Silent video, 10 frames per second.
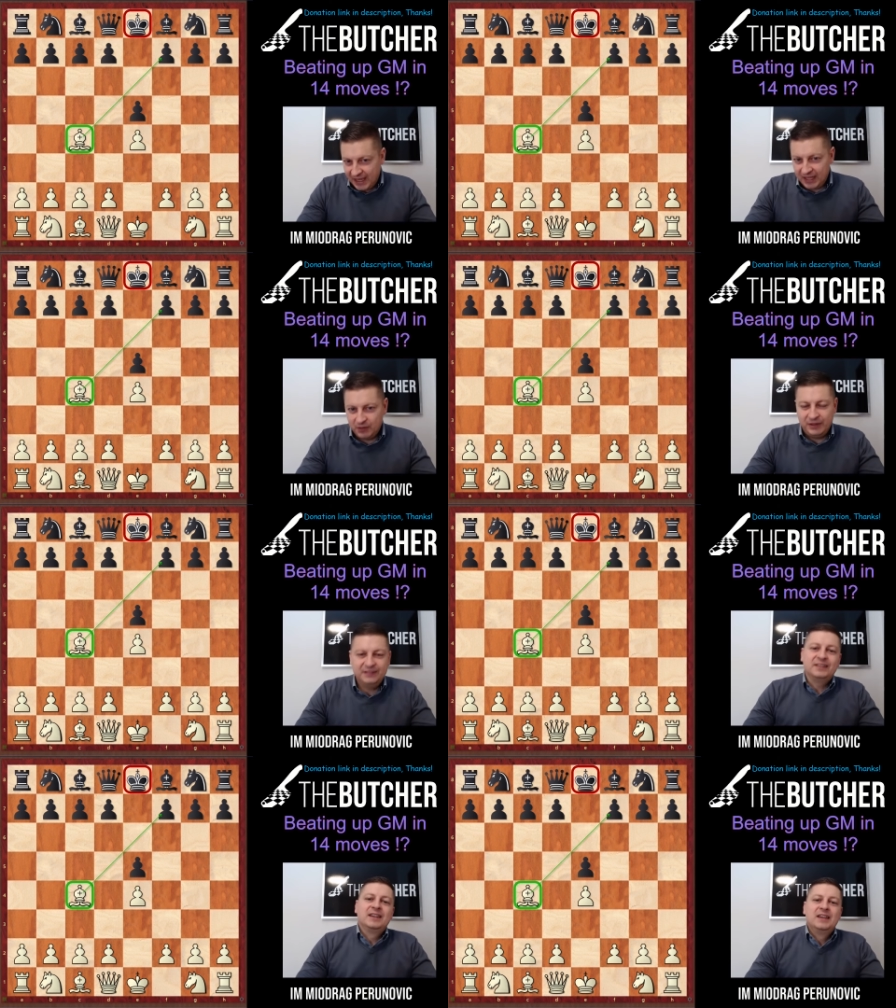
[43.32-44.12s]

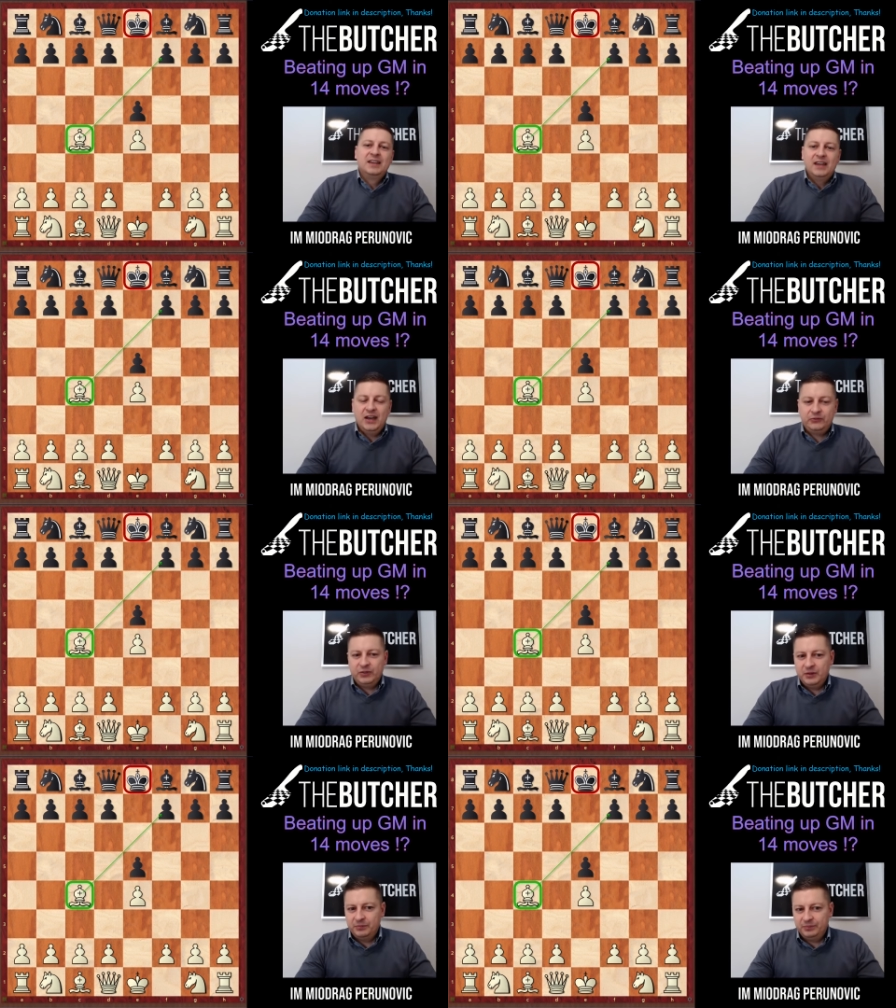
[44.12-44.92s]
Anyways,
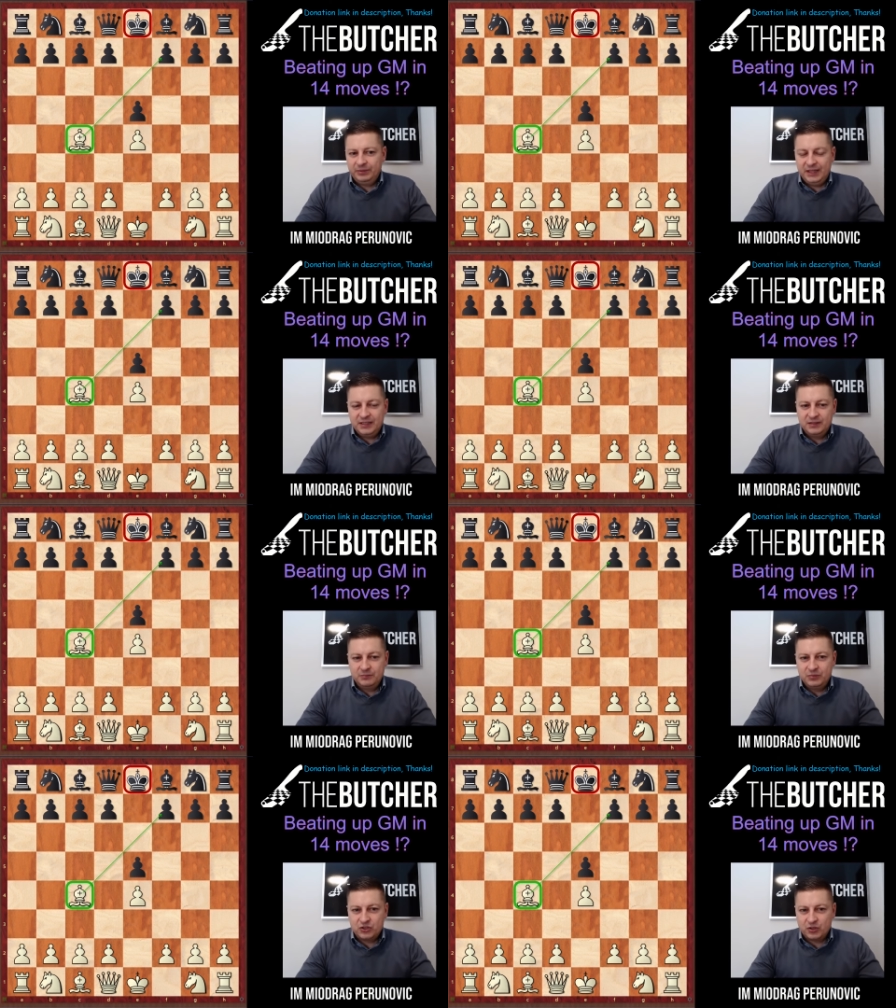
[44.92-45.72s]
after I
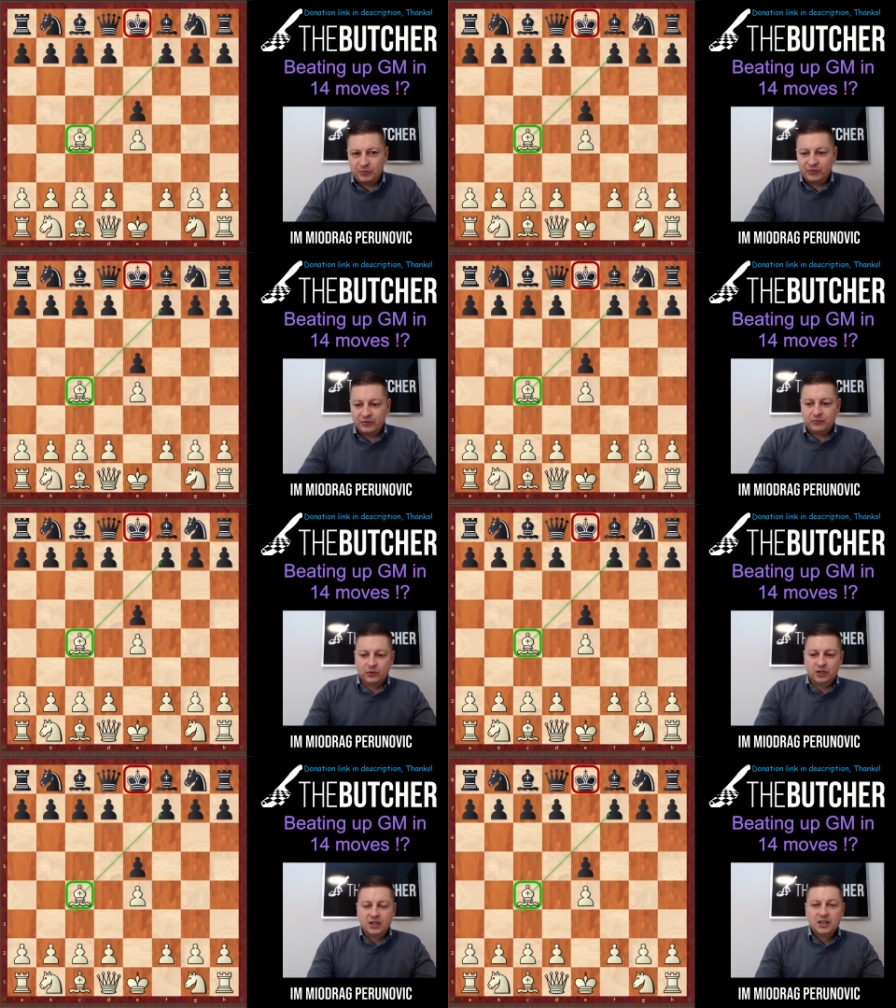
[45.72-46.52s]
played Bishop
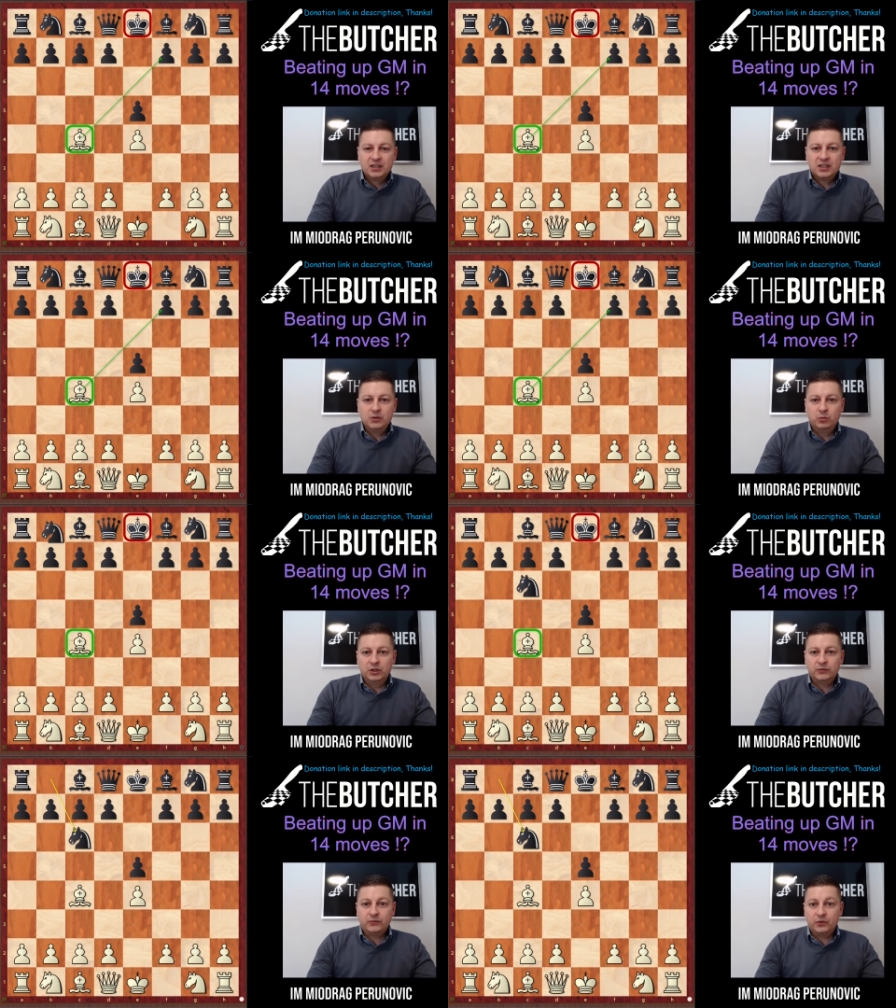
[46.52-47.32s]
C4, he
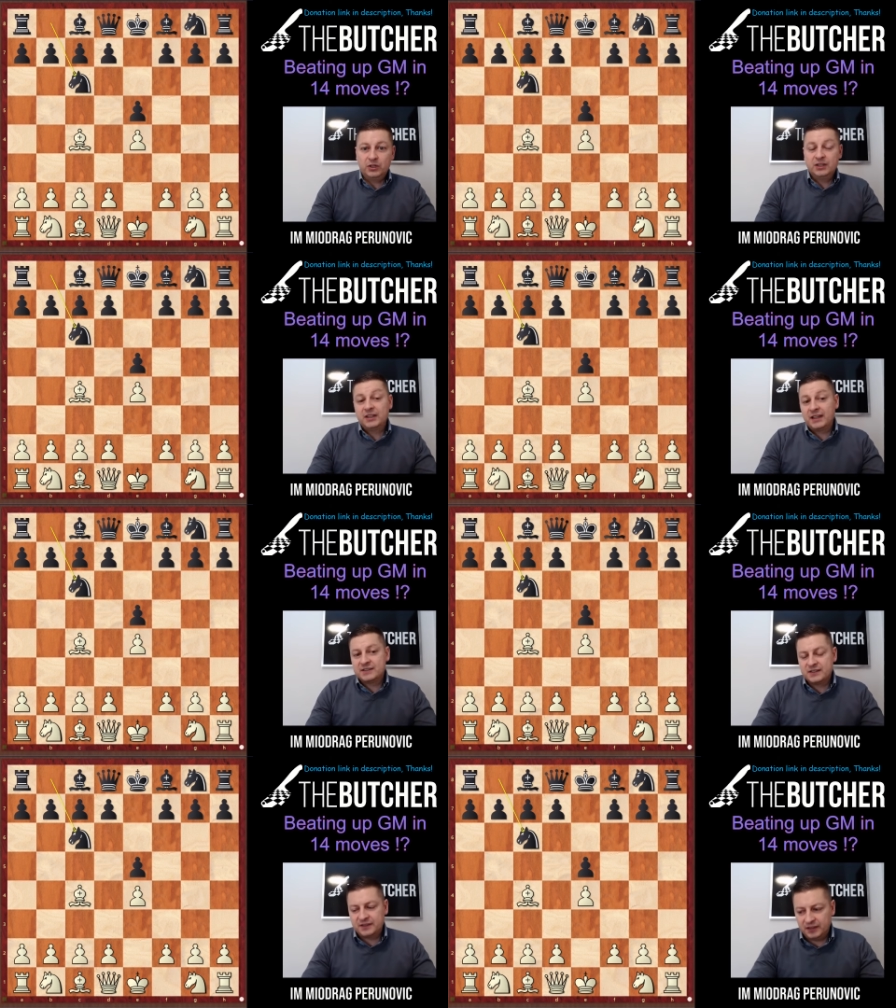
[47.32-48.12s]
won for knight
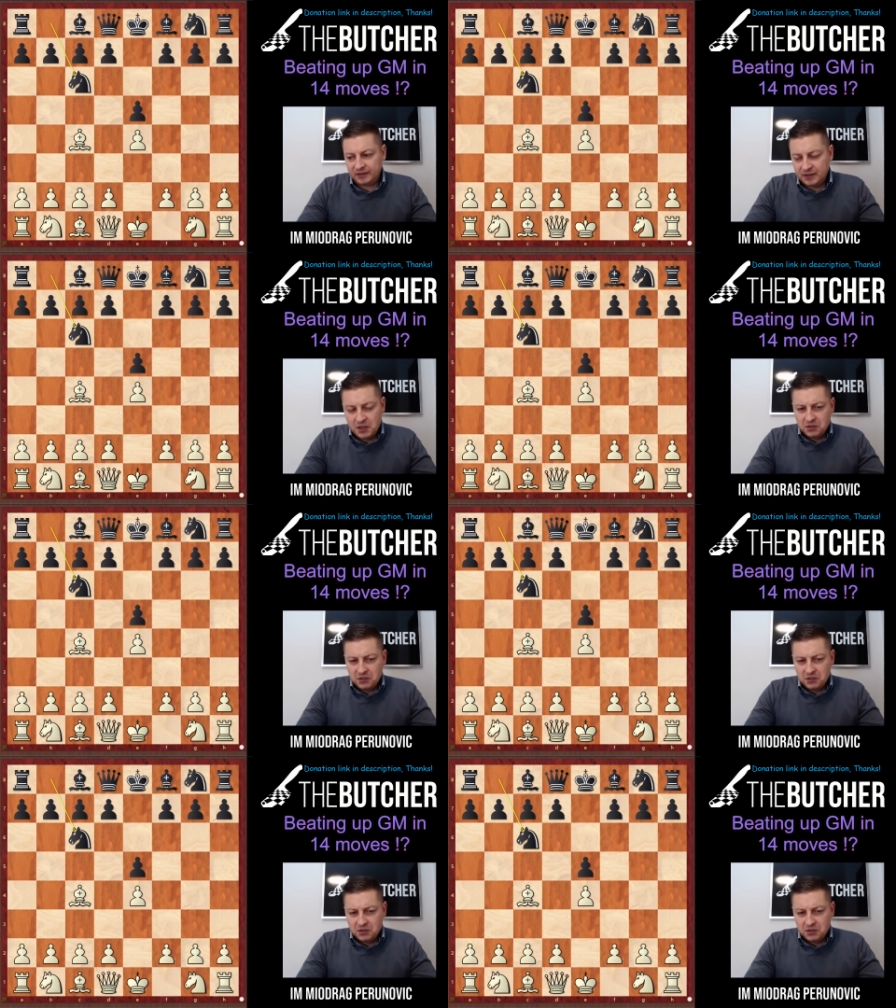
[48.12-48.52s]
c6.